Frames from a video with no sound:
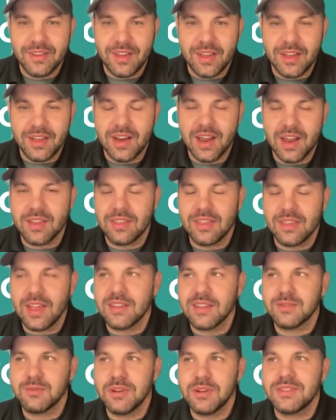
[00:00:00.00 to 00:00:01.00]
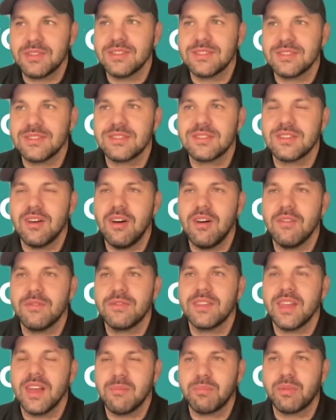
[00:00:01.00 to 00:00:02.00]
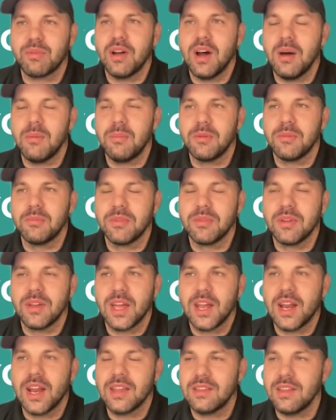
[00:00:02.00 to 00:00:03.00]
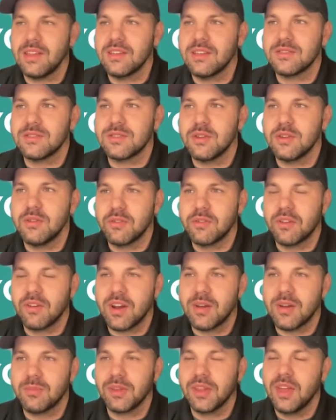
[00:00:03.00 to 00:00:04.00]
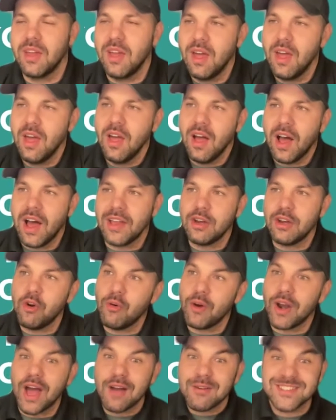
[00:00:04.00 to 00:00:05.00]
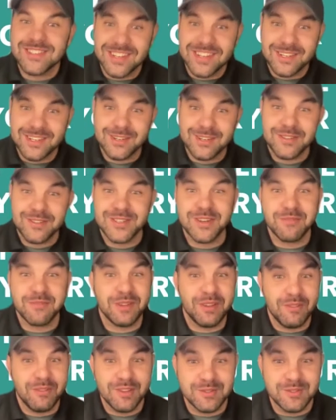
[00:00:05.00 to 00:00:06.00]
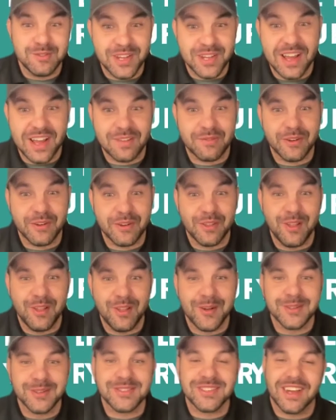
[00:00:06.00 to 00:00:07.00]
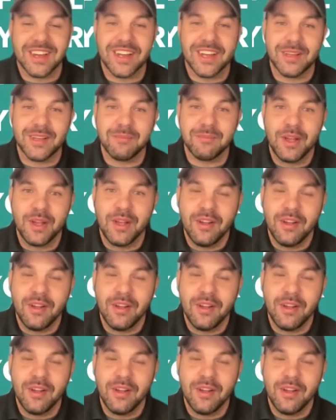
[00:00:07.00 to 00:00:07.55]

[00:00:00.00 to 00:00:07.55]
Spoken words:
And that's what this solves, that problem. And I think it's so incredibly, I know when I was in a dealership, we've used you guys for a long time